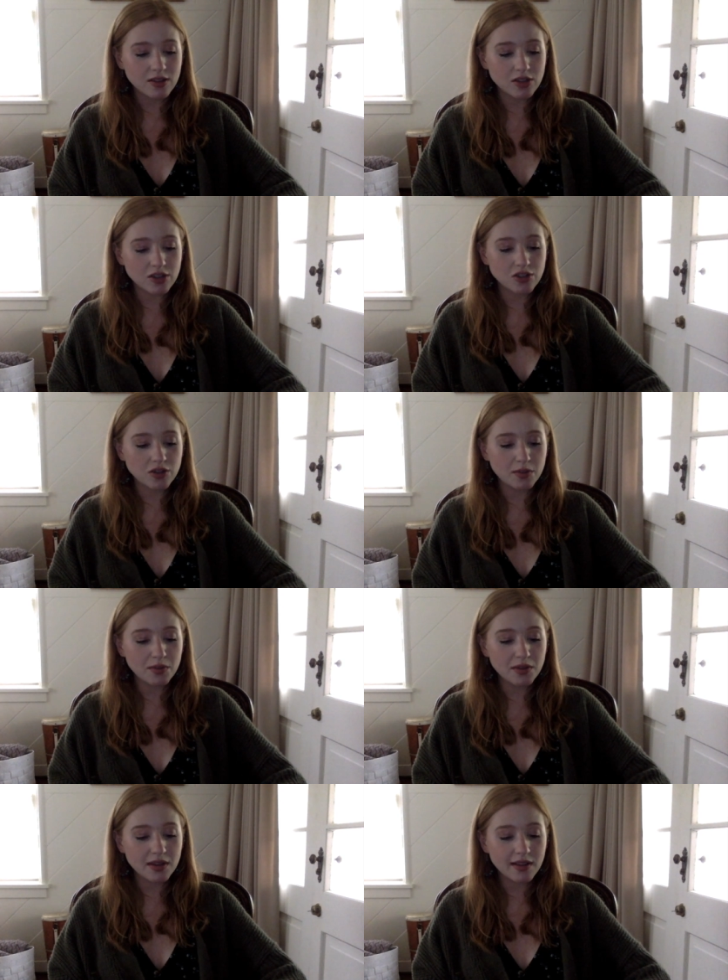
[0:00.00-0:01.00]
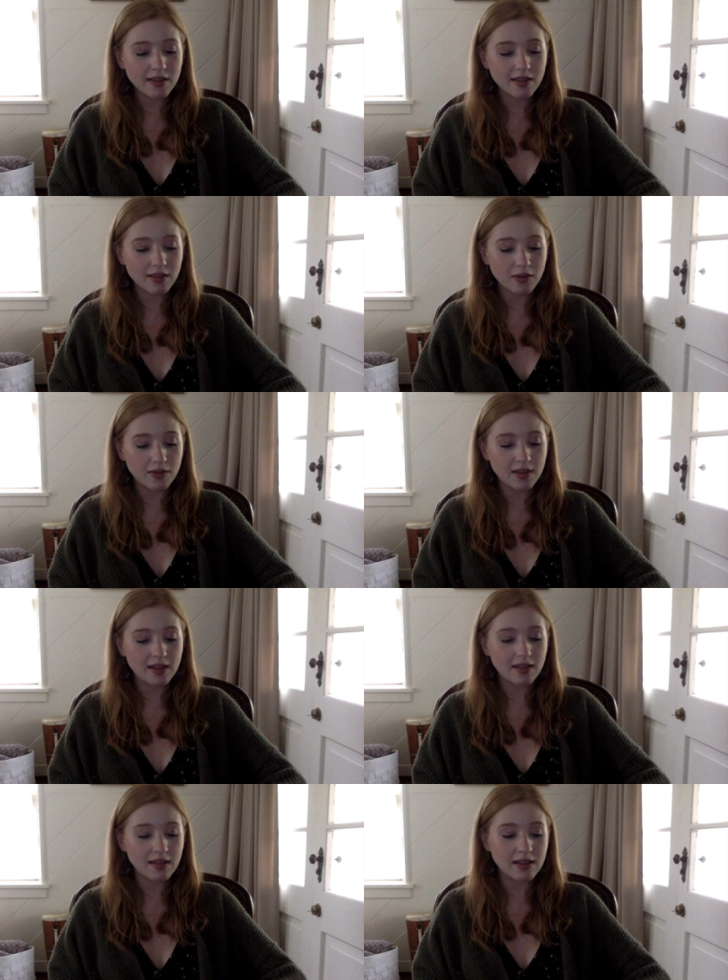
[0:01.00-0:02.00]
Judge Trimble and his
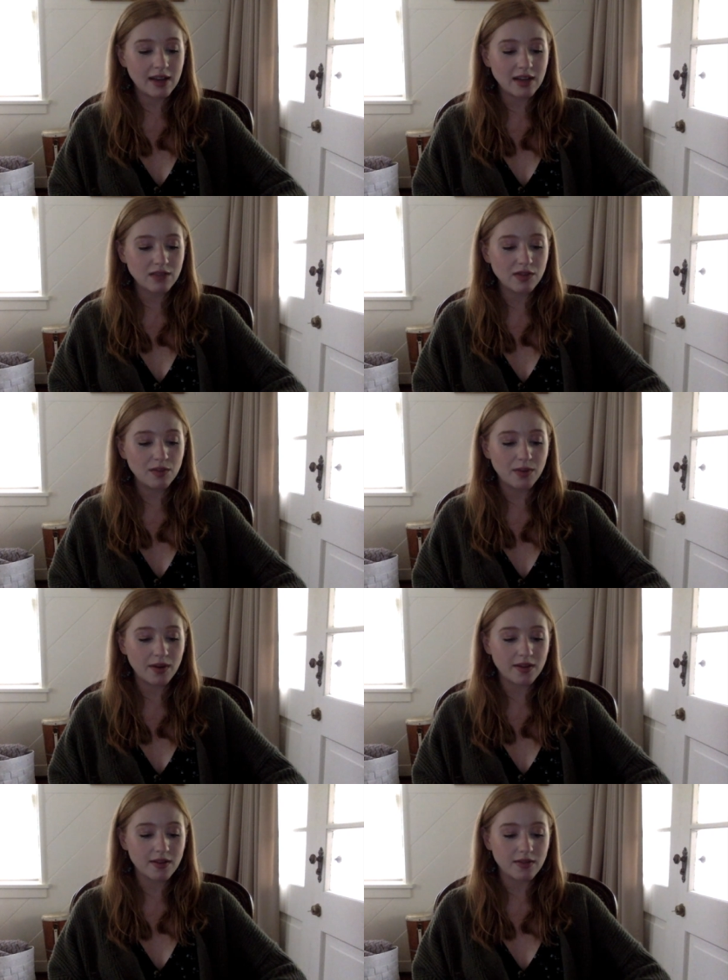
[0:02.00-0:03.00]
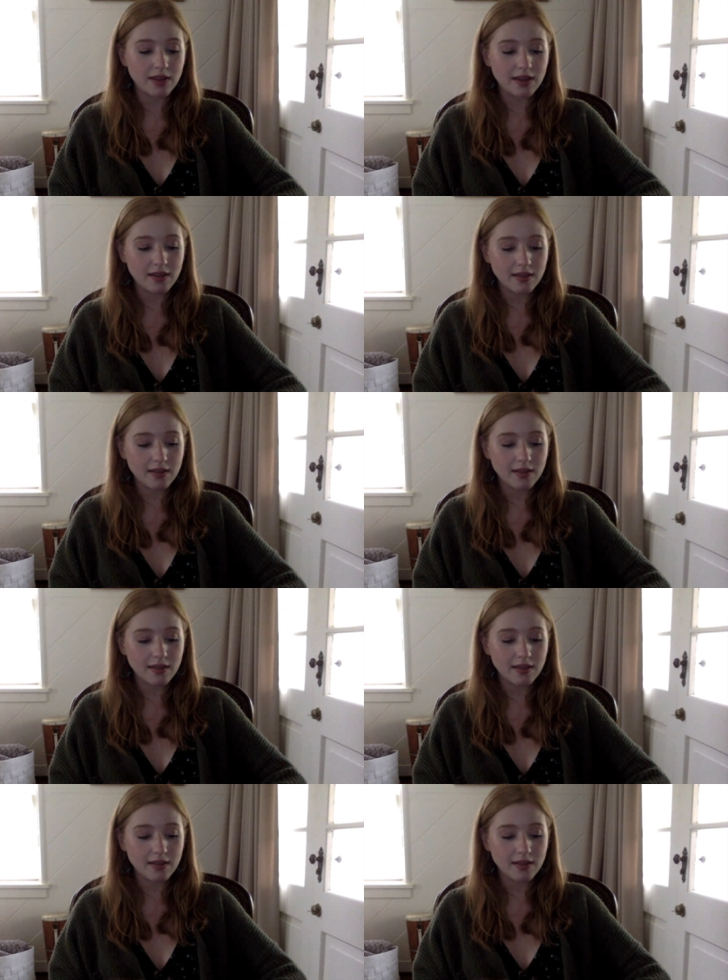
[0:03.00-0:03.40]
associates at the Nashville bar agreed.